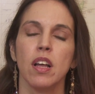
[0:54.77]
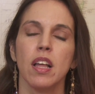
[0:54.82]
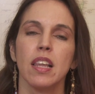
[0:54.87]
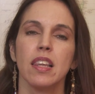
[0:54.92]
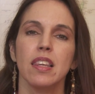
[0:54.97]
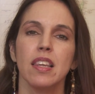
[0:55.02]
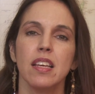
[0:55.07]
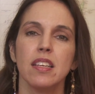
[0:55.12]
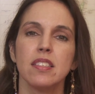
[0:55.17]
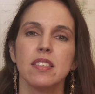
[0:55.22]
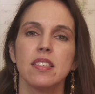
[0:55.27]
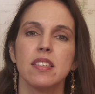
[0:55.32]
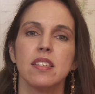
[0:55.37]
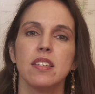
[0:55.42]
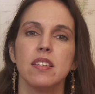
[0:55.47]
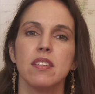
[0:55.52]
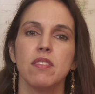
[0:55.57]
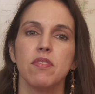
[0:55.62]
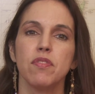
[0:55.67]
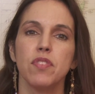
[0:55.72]
Less
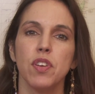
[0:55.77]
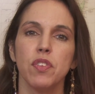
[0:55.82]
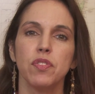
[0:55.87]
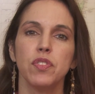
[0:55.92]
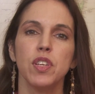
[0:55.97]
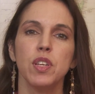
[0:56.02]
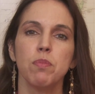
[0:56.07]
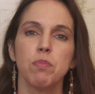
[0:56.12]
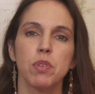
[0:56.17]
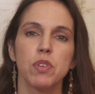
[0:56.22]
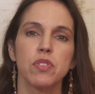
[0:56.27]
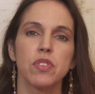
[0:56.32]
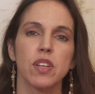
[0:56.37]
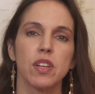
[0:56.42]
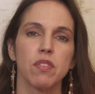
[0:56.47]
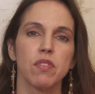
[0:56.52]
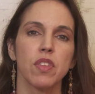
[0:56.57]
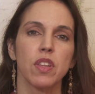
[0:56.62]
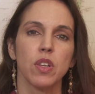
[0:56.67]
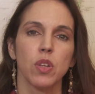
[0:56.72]
than 15%
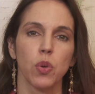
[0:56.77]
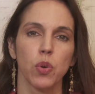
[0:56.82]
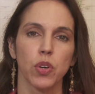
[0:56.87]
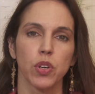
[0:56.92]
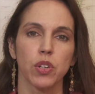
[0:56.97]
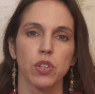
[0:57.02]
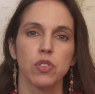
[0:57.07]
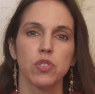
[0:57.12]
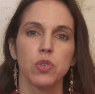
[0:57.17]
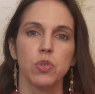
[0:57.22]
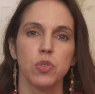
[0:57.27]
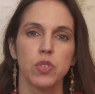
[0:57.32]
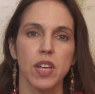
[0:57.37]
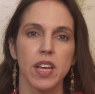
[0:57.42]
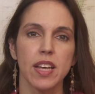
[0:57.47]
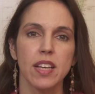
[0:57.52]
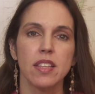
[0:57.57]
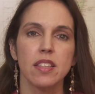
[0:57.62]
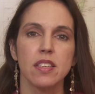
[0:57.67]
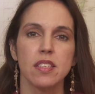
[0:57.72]
of the lawyers who
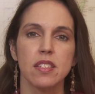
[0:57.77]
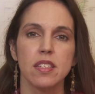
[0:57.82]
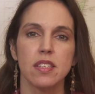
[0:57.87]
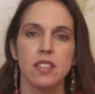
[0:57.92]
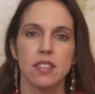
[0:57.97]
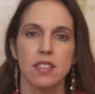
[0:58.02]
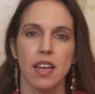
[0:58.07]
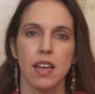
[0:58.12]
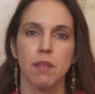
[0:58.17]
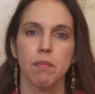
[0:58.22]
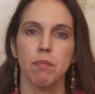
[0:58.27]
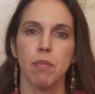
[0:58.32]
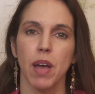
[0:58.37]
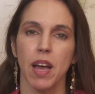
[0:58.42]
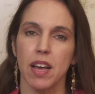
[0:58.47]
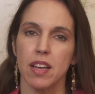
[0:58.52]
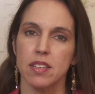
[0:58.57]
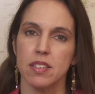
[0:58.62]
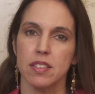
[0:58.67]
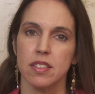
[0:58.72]
take this exam
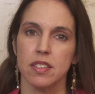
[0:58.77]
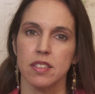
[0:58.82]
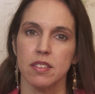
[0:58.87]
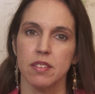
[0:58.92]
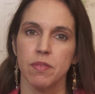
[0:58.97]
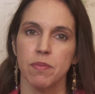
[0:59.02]
pass it.